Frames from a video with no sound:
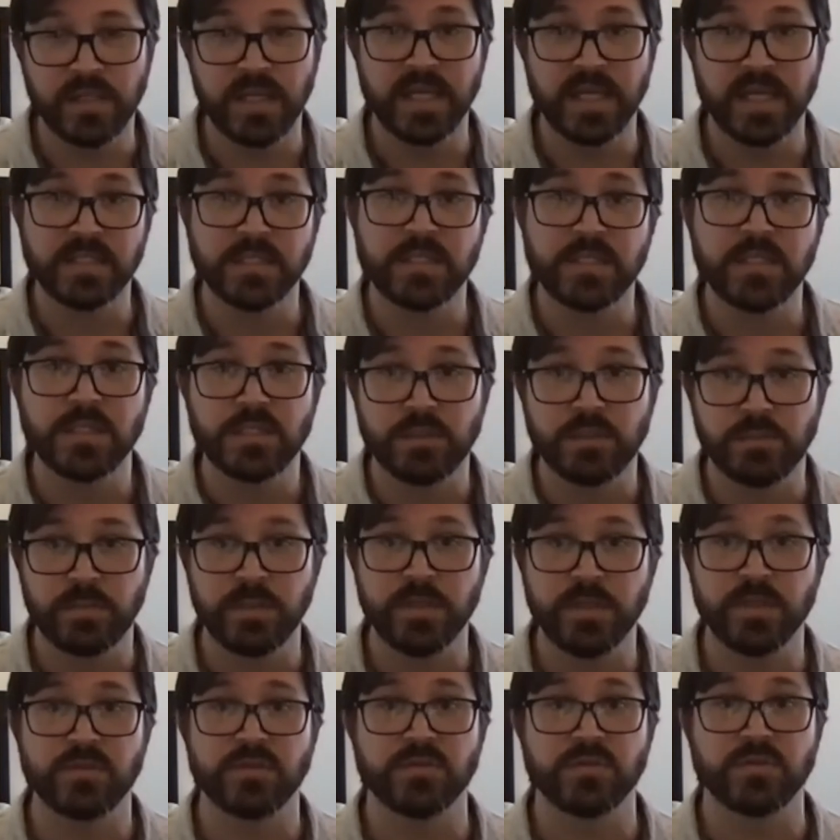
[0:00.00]
That's the
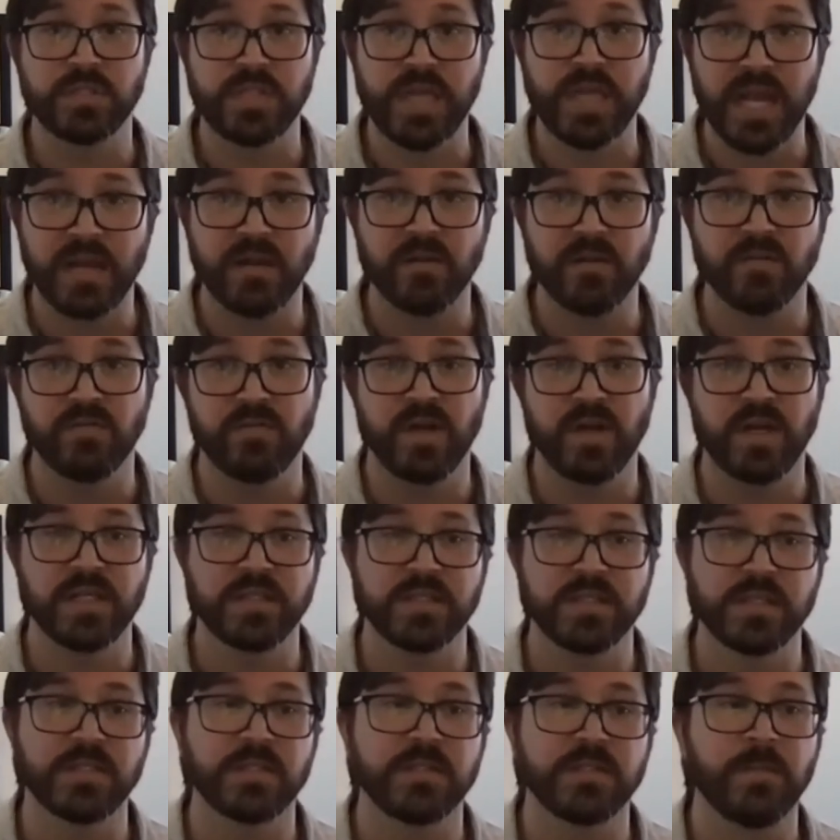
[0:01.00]
spiritual
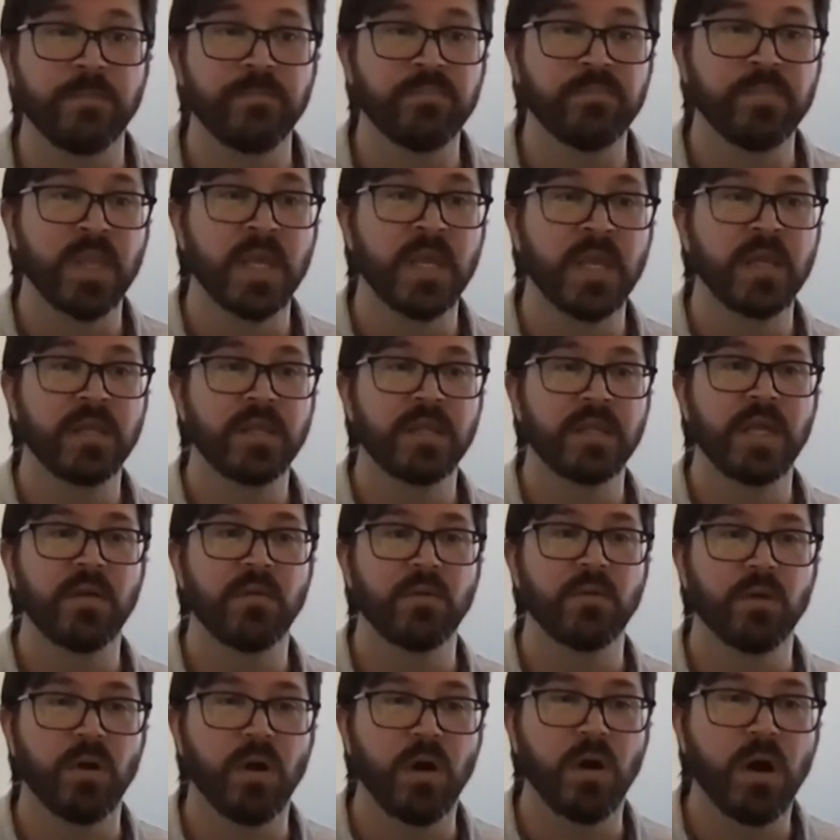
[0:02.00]
sacrifices that
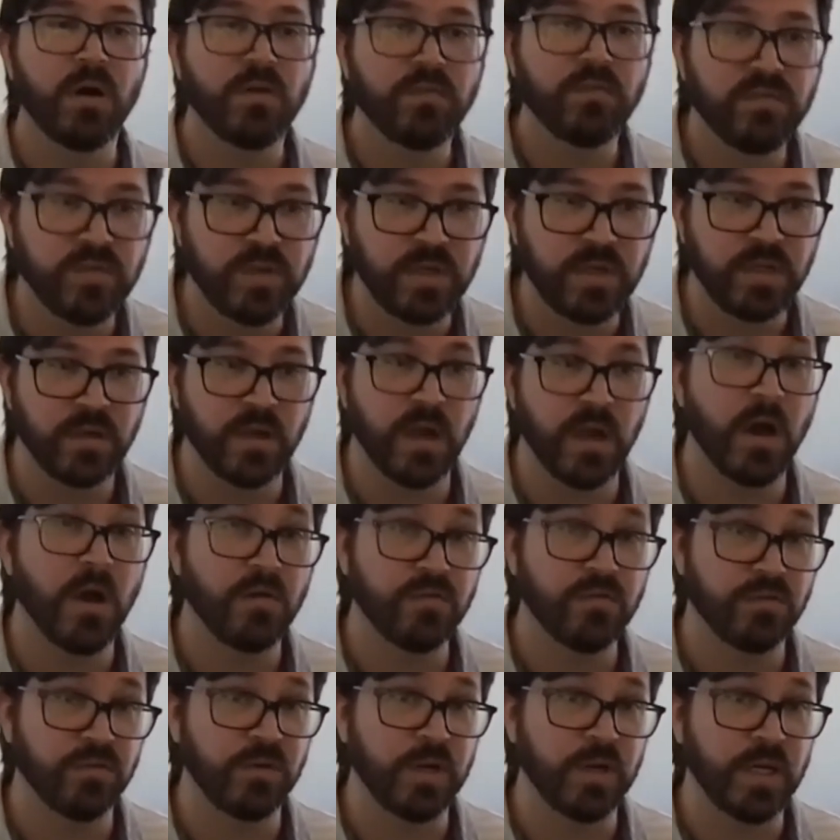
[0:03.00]
we're
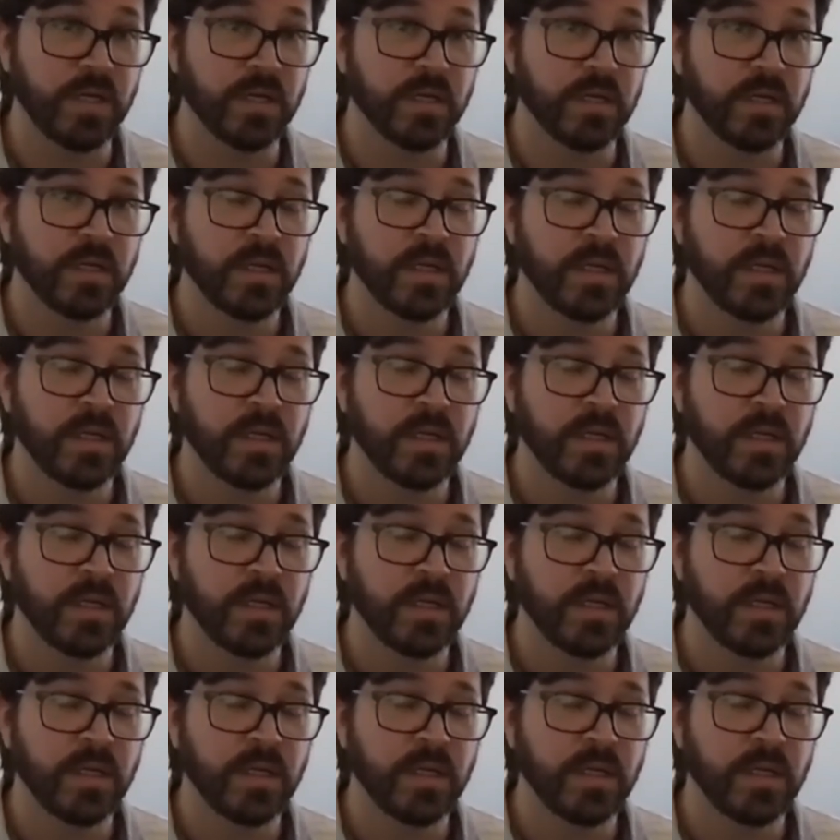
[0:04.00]
offering.